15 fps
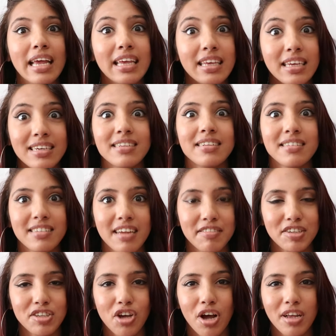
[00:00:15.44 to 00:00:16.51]
a year since
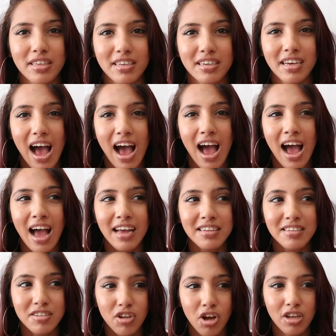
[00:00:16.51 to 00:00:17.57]
I've started. I
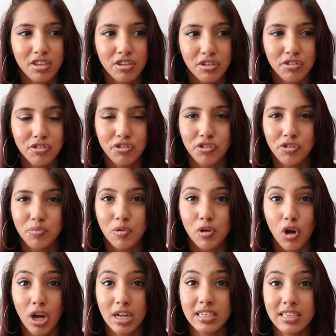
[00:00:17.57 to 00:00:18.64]
started YouTube
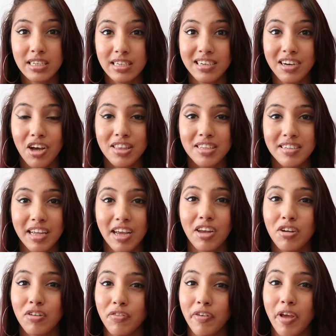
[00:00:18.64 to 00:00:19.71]
last year on the
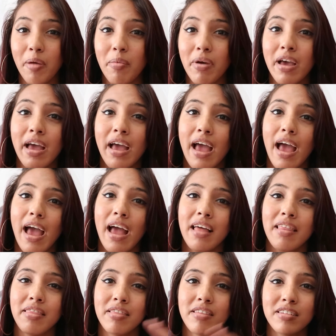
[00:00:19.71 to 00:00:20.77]
2nd of Feb.
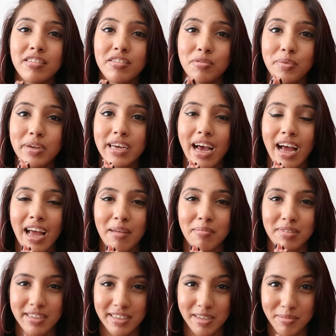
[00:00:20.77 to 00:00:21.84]
And this week I
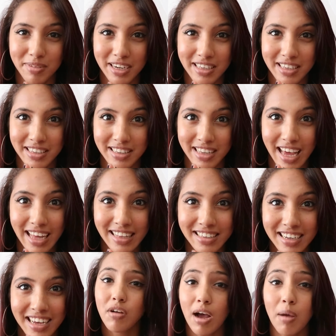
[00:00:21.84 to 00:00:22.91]
am celebrating that.
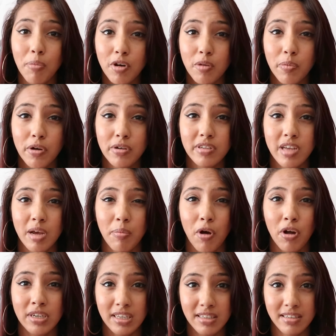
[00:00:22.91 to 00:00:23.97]
So I put a post up
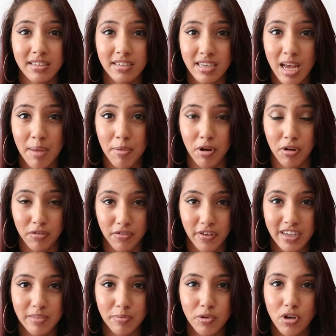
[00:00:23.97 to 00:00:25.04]
on Instagram and on
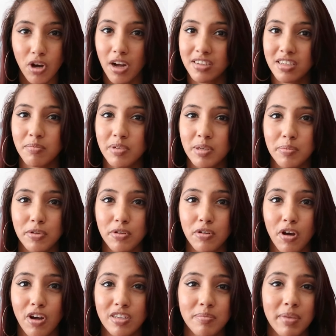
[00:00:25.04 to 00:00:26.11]
Facebook asking people
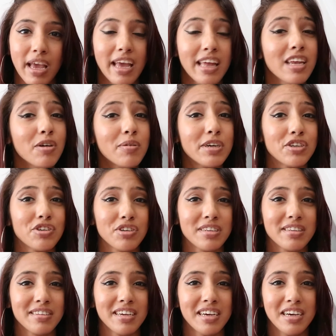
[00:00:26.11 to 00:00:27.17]
to ask me any
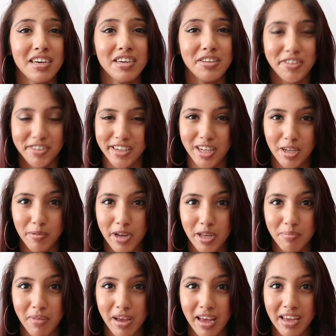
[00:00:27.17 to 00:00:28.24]
questions to
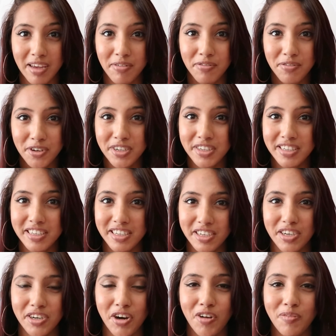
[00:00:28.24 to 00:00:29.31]
celebrate my first
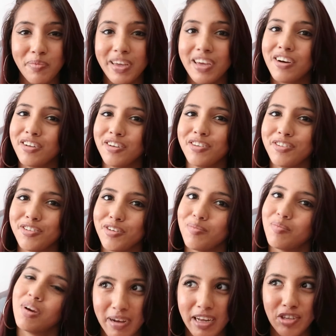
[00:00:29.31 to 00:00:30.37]
year of being on YouTube,
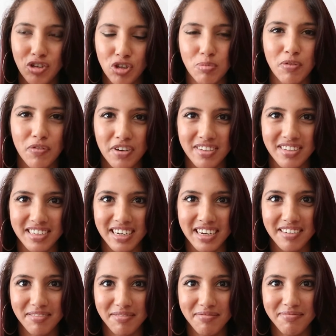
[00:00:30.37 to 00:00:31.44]
my Tube-aversary.
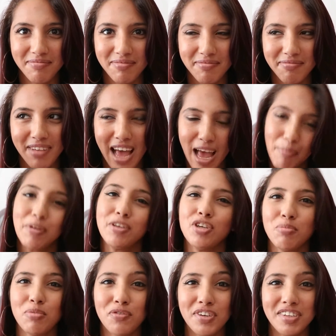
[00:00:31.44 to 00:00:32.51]
Happy
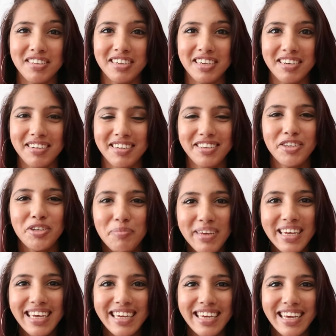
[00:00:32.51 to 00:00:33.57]
Tube-aversary to me.